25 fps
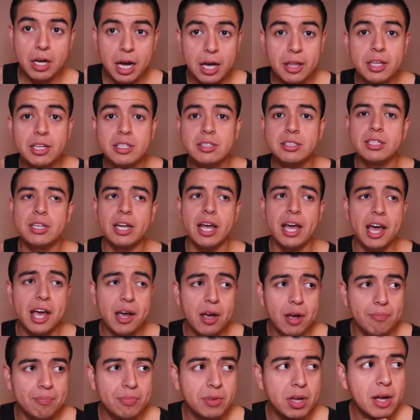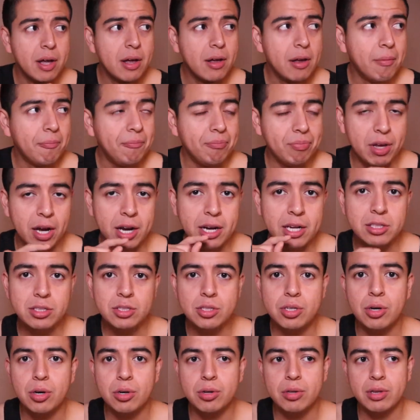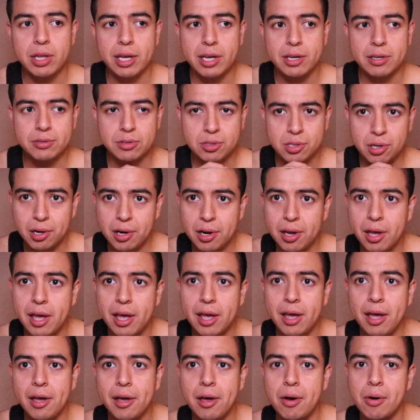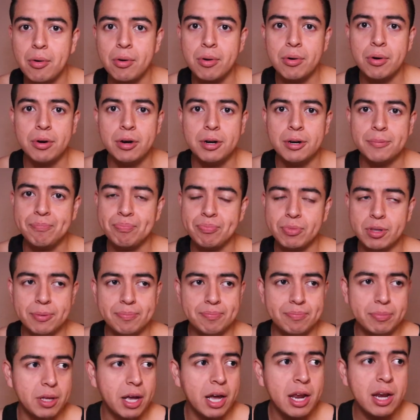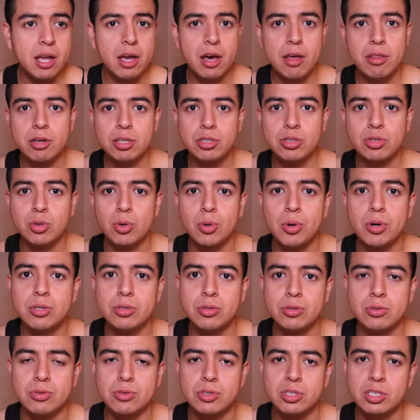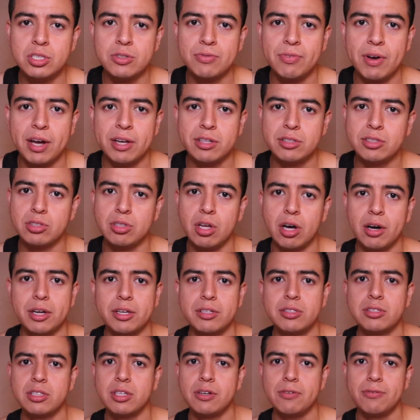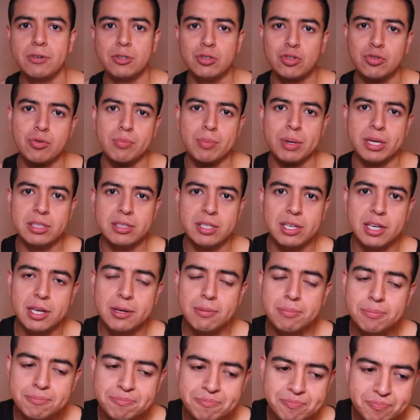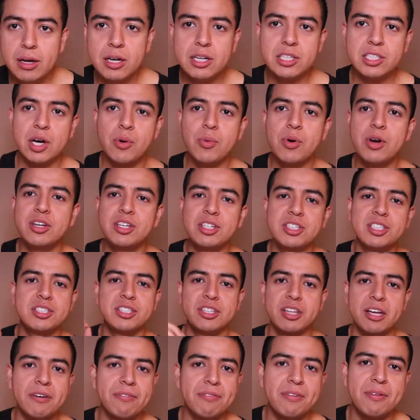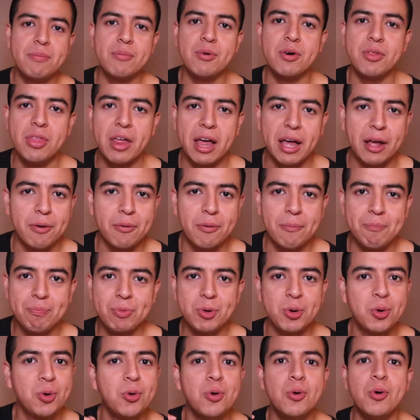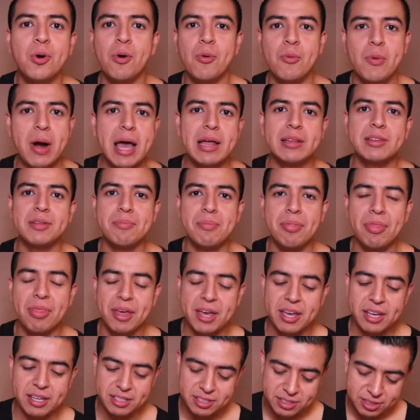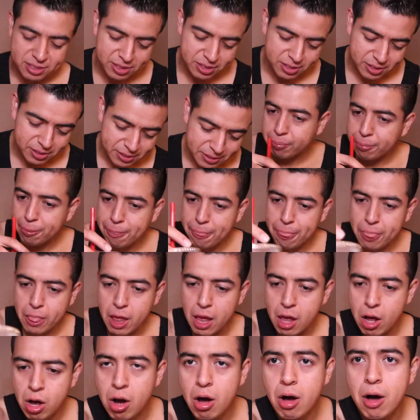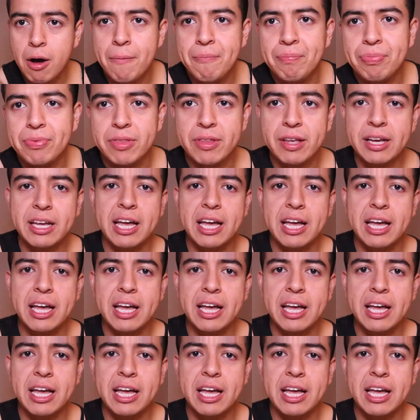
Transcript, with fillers: I think today I need to go to like Target or any other store to just find stocking stuffers for my team because I want to just stuff them with like cool random things. Ugh,